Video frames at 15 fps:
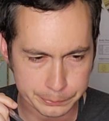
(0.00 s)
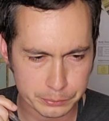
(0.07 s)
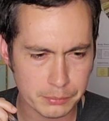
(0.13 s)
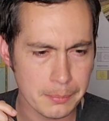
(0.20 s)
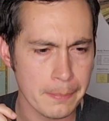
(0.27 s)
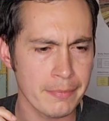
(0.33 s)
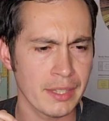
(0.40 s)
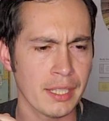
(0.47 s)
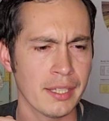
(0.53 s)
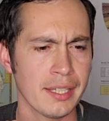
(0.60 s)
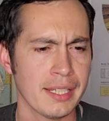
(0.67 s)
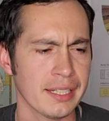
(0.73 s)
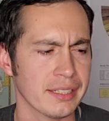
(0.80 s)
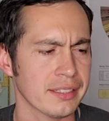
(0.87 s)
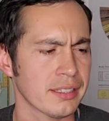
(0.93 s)

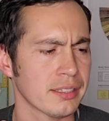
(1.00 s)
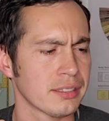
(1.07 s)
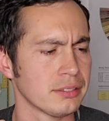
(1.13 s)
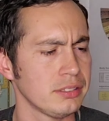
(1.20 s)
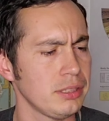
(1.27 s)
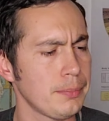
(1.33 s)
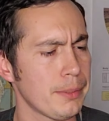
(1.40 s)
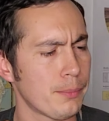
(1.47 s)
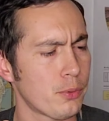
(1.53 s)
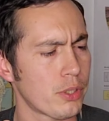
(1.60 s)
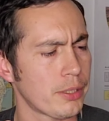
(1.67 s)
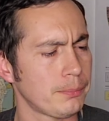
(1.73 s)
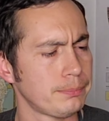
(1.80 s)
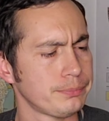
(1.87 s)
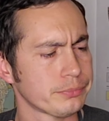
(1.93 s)
a little bit
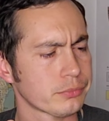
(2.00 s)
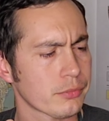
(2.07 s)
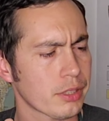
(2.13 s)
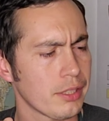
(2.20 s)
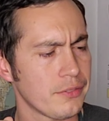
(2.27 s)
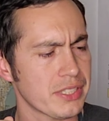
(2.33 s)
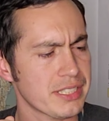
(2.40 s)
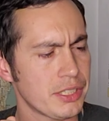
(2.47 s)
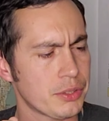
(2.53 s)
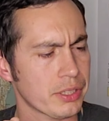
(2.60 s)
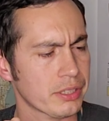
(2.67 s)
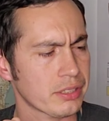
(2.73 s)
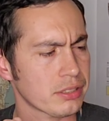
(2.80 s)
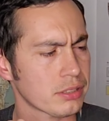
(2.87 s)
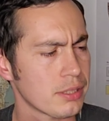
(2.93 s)
more of a
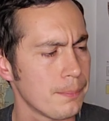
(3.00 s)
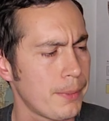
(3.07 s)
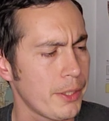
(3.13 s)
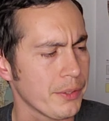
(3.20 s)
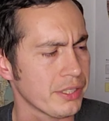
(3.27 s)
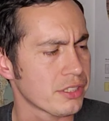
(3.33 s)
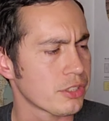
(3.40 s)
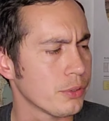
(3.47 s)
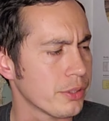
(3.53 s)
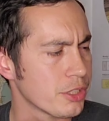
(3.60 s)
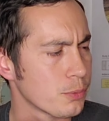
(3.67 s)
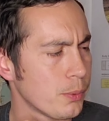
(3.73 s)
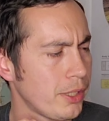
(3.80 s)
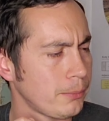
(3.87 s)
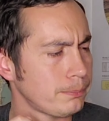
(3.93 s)
citric component to it
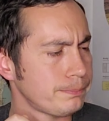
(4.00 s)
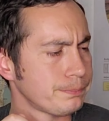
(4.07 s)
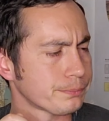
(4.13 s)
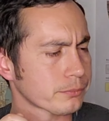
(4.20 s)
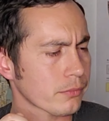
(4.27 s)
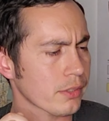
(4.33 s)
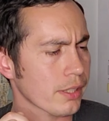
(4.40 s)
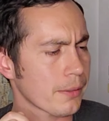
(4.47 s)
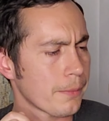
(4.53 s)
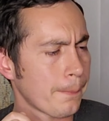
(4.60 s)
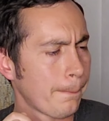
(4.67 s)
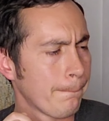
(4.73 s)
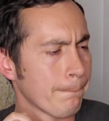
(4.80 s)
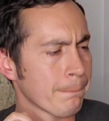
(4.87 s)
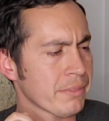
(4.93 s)
as well.
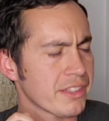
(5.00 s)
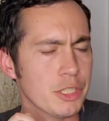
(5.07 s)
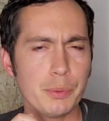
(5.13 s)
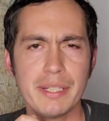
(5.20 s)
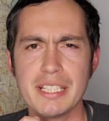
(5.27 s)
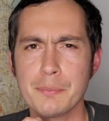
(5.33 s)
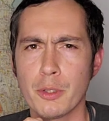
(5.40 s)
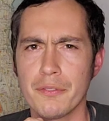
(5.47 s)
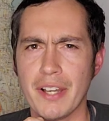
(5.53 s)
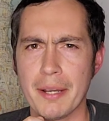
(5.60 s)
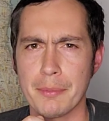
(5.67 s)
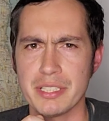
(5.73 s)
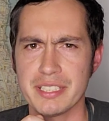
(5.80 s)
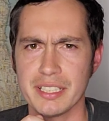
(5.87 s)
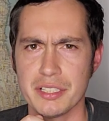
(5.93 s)
This one has more
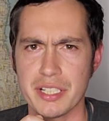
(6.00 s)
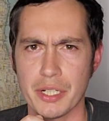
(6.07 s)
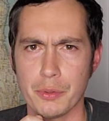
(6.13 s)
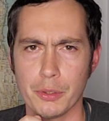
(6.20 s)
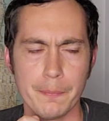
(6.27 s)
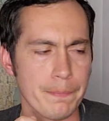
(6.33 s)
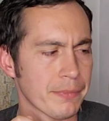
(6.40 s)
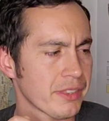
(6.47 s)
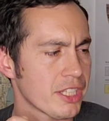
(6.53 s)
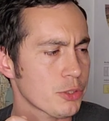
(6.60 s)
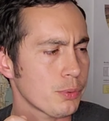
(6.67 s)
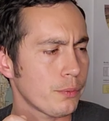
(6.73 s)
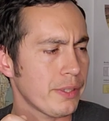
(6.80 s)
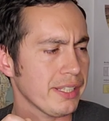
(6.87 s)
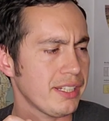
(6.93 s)
vibrancy in general. This
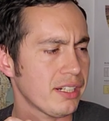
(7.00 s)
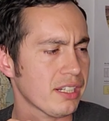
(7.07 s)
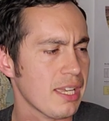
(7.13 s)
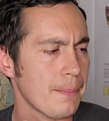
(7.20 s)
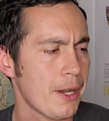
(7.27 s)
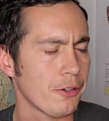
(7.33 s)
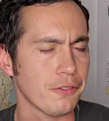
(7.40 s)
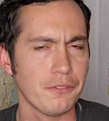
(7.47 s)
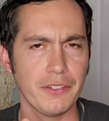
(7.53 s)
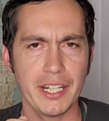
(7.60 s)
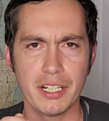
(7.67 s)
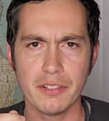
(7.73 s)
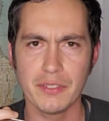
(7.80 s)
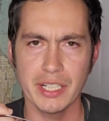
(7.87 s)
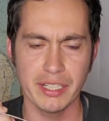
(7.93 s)
one right here came out
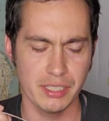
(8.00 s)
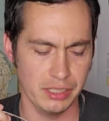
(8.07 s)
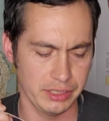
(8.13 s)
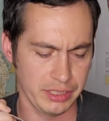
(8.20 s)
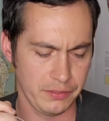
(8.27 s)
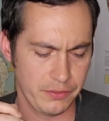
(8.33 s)
very, very clean,